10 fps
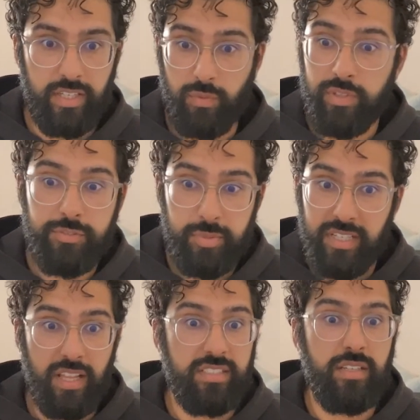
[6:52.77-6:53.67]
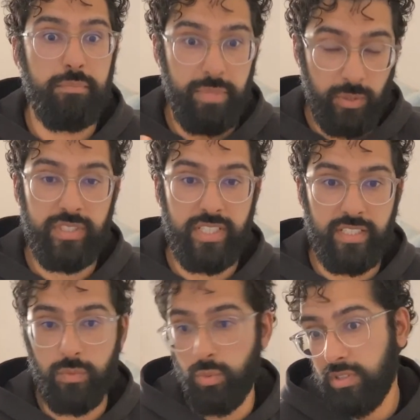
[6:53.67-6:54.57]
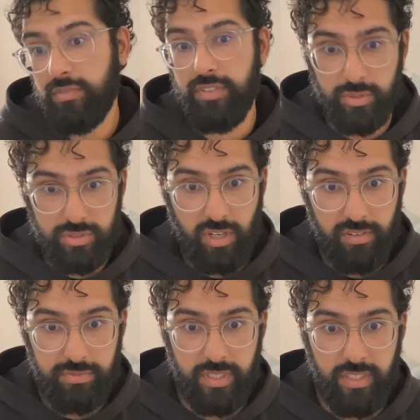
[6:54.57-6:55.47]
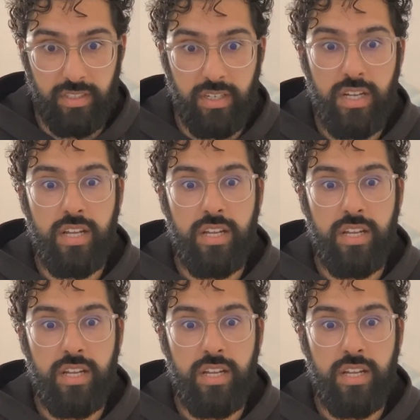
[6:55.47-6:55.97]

like we've spent a lot of time building workflow software